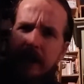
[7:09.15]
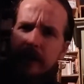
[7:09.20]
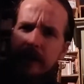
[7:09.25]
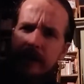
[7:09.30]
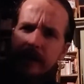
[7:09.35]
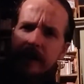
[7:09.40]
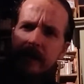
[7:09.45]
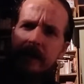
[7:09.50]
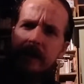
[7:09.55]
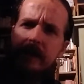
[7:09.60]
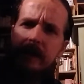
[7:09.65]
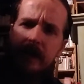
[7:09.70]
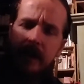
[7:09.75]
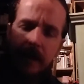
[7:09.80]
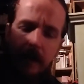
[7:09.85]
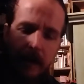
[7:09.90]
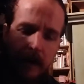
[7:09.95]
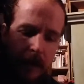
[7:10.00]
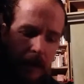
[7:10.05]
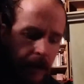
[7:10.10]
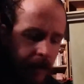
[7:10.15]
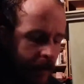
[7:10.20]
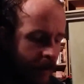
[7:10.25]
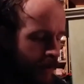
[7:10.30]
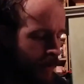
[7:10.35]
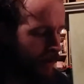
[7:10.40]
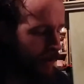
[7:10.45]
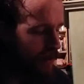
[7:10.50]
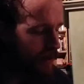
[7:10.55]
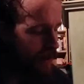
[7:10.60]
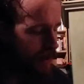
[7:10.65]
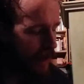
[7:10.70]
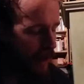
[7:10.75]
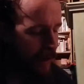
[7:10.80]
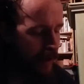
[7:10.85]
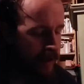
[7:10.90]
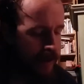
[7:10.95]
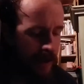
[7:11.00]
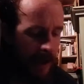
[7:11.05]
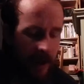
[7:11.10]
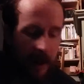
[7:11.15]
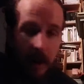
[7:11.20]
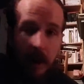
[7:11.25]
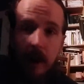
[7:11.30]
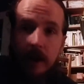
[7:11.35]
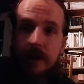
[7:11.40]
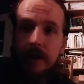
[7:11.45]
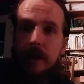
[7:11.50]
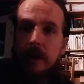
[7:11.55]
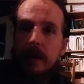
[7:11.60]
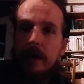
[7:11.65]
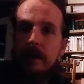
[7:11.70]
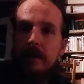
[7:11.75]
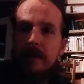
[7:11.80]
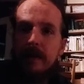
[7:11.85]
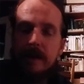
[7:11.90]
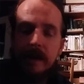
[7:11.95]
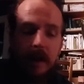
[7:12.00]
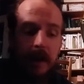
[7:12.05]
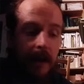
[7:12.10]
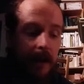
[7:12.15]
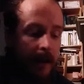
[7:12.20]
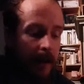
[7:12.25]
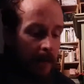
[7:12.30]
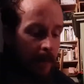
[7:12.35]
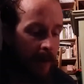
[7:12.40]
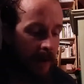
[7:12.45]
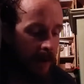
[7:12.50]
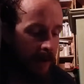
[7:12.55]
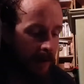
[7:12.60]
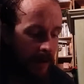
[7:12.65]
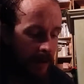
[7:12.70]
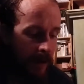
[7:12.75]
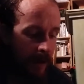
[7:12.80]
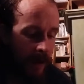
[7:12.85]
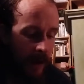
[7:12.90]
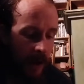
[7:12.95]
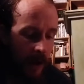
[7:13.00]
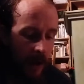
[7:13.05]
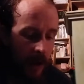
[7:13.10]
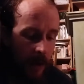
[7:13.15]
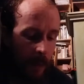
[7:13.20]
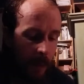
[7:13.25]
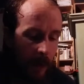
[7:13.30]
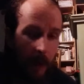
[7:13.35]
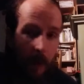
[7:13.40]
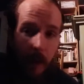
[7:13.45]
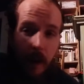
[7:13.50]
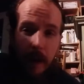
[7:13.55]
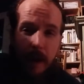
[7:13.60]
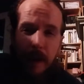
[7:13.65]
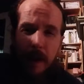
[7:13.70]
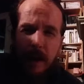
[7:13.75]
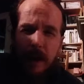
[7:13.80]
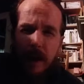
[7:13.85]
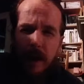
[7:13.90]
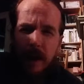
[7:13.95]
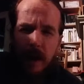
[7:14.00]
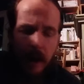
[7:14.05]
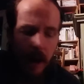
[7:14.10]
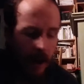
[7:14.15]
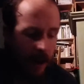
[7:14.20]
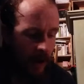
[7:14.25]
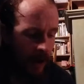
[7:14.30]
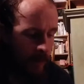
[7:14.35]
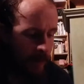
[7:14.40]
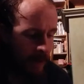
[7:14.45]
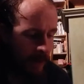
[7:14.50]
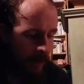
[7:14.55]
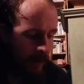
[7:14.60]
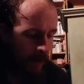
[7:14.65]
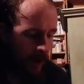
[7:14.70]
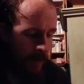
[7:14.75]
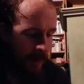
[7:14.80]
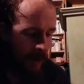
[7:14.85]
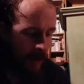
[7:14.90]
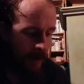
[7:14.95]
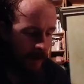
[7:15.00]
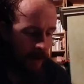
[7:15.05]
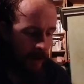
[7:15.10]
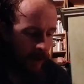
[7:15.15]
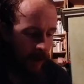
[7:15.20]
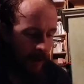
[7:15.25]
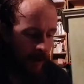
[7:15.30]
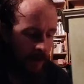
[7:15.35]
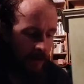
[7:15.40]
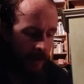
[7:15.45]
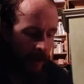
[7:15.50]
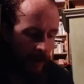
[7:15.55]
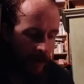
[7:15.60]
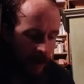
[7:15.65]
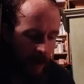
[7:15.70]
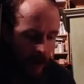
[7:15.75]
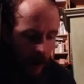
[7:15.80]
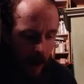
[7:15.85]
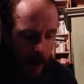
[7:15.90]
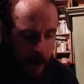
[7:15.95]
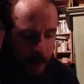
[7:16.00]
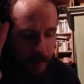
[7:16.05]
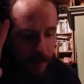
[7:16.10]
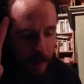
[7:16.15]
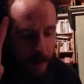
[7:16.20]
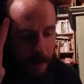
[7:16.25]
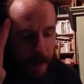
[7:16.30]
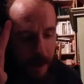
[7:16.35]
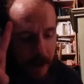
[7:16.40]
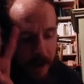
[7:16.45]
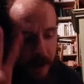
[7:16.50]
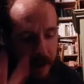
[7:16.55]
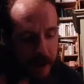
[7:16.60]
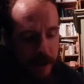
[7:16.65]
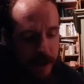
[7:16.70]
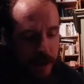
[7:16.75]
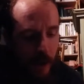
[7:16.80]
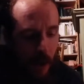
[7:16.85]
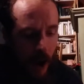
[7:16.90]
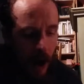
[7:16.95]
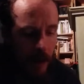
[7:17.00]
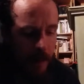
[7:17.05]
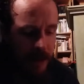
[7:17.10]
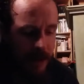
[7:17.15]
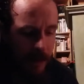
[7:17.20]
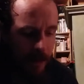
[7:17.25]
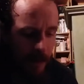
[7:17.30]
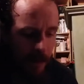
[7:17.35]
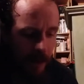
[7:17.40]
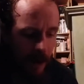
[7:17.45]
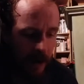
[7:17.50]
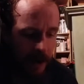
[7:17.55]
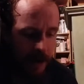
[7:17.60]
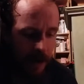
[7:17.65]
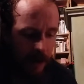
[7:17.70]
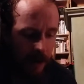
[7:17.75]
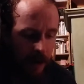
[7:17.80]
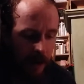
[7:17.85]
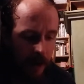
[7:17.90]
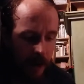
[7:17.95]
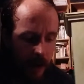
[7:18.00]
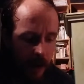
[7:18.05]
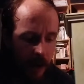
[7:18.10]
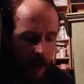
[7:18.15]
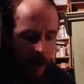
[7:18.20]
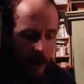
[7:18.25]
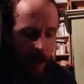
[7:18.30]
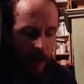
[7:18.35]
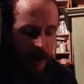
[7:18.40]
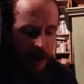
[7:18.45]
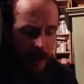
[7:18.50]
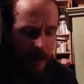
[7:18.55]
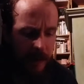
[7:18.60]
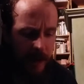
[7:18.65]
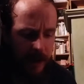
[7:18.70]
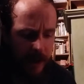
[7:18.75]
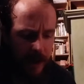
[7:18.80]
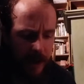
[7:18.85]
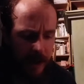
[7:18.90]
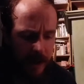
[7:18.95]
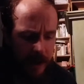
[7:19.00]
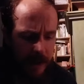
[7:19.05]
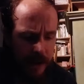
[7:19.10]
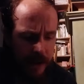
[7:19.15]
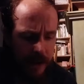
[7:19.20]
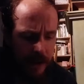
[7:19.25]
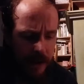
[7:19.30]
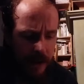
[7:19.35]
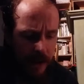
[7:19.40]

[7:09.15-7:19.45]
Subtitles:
is a different stage psychologically and physically that we can work with. Hope I didn't ramble on too long farther. He describes the perfection which proceeds